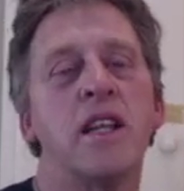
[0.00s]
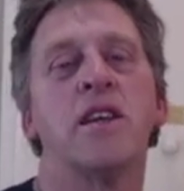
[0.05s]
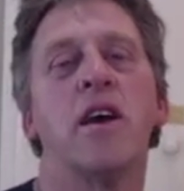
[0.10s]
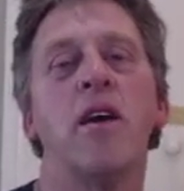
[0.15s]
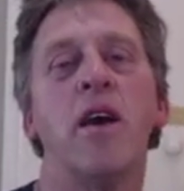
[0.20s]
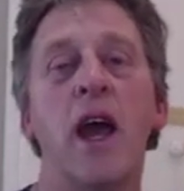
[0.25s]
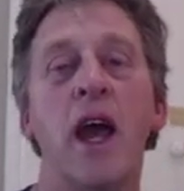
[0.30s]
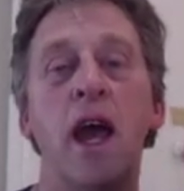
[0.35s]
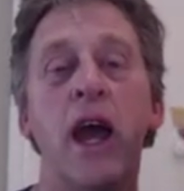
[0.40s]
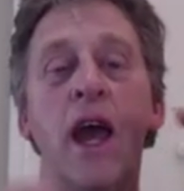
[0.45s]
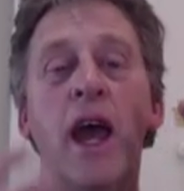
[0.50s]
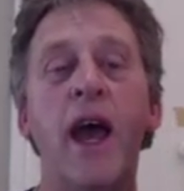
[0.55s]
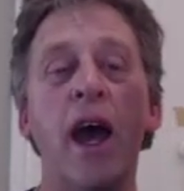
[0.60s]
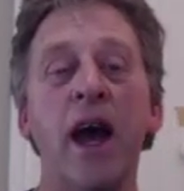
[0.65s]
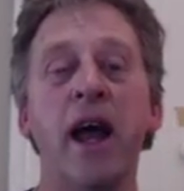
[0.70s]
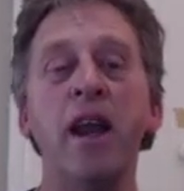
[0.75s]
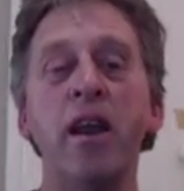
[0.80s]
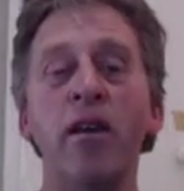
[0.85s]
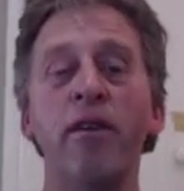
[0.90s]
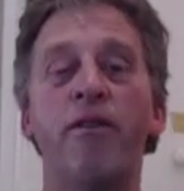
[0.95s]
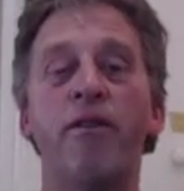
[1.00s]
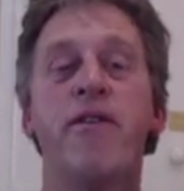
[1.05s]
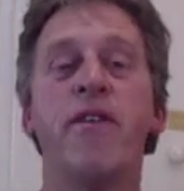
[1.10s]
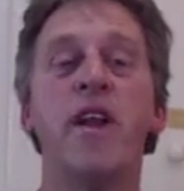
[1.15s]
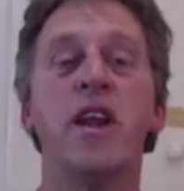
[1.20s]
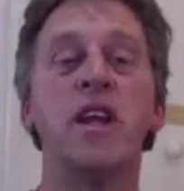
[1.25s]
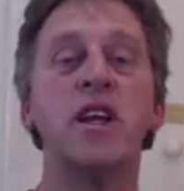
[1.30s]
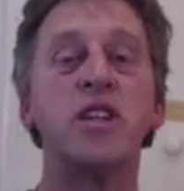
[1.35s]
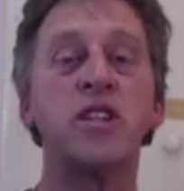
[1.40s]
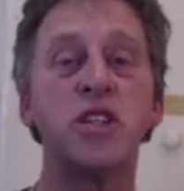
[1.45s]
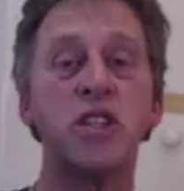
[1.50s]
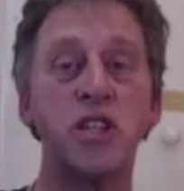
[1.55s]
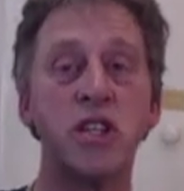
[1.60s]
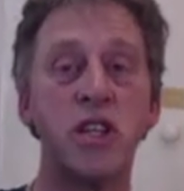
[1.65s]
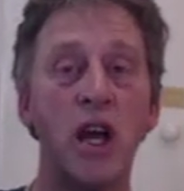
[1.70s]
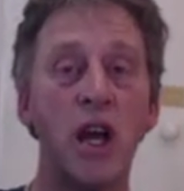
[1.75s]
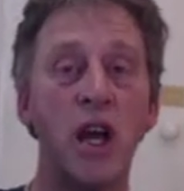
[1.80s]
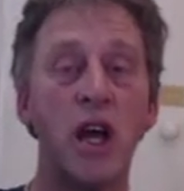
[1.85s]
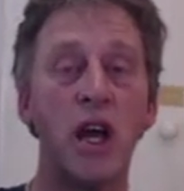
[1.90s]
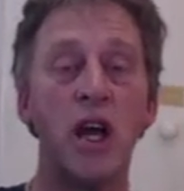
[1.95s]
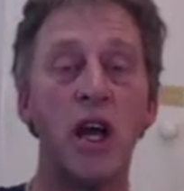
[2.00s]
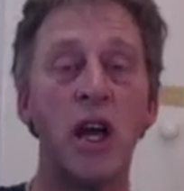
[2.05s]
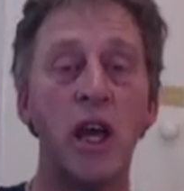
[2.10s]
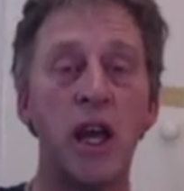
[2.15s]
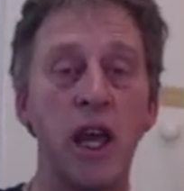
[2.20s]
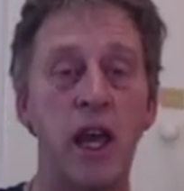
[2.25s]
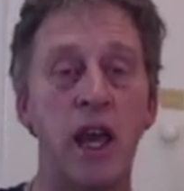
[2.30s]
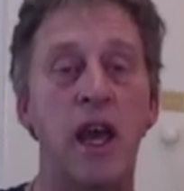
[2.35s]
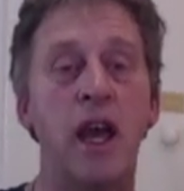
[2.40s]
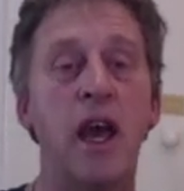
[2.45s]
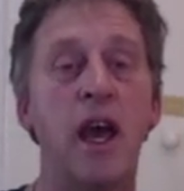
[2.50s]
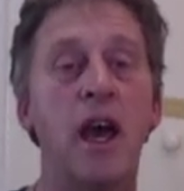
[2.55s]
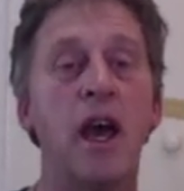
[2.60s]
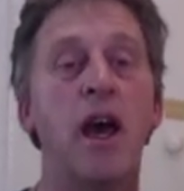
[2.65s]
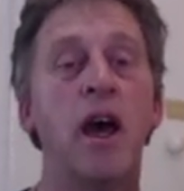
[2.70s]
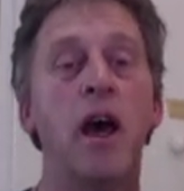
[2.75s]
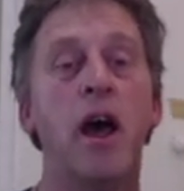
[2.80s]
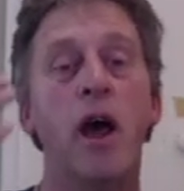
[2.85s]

So how do you finish here